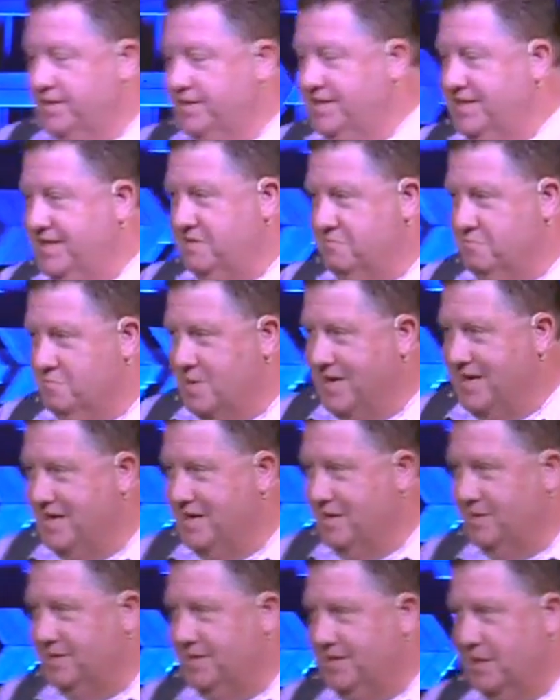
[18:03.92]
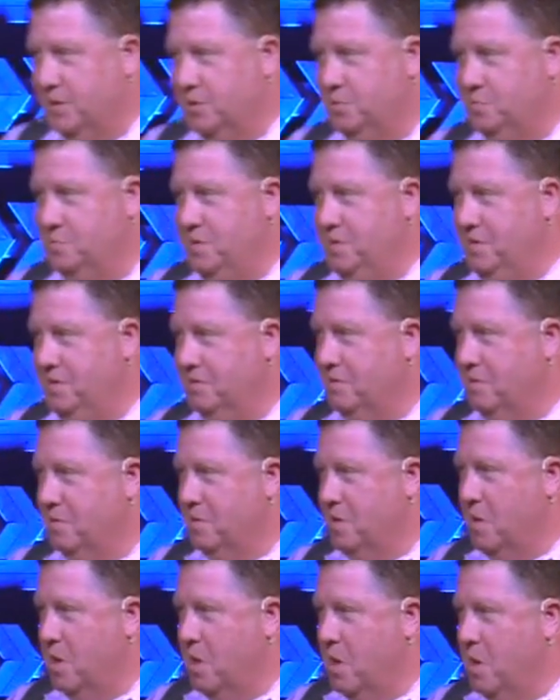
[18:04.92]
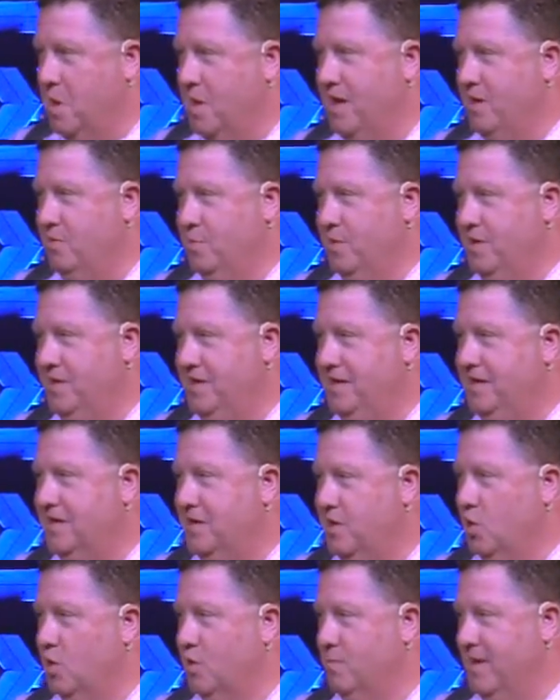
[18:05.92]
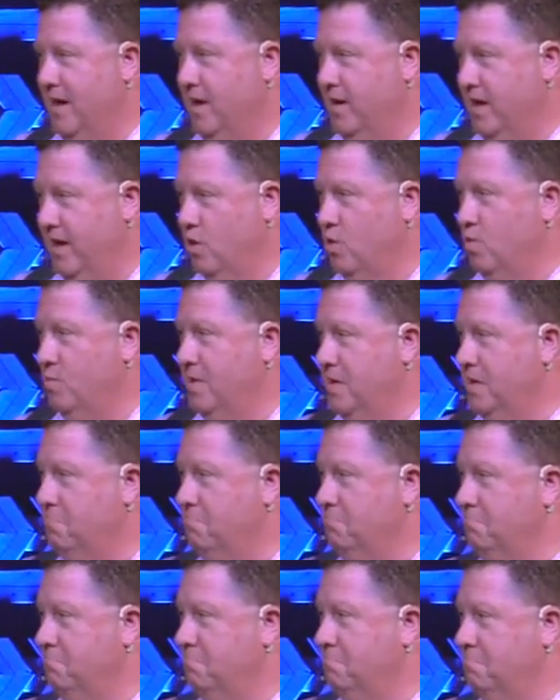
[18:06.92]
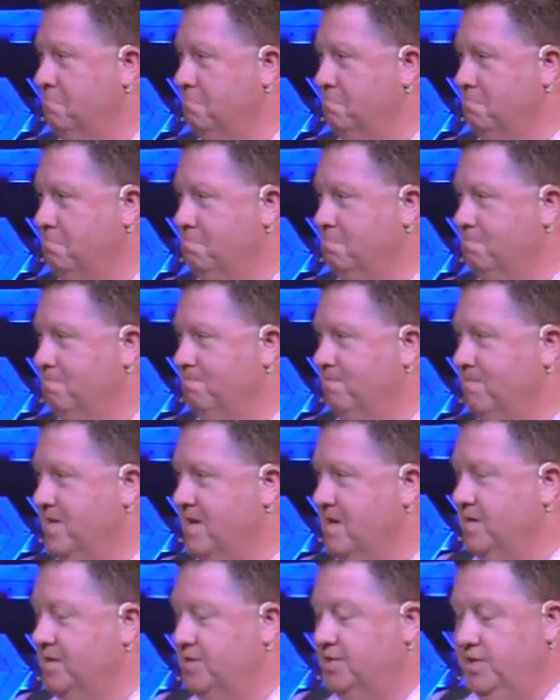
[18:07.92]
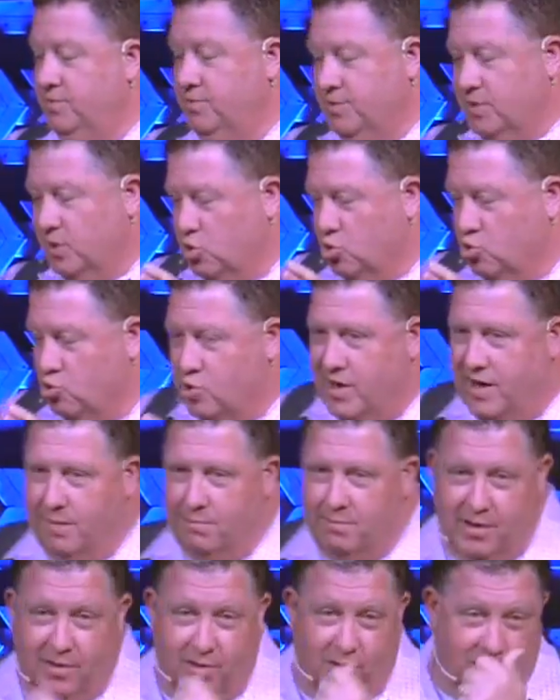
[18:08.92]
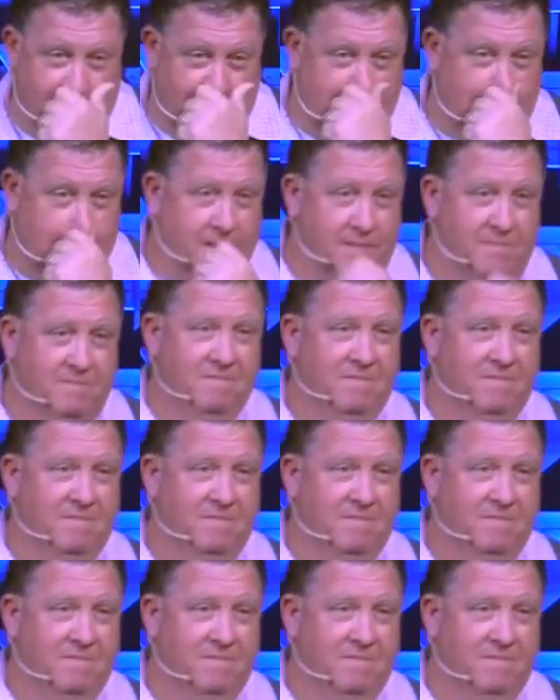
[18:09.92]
scene right here tells me all I really need to know about Naomi. She was a great mother-in-law.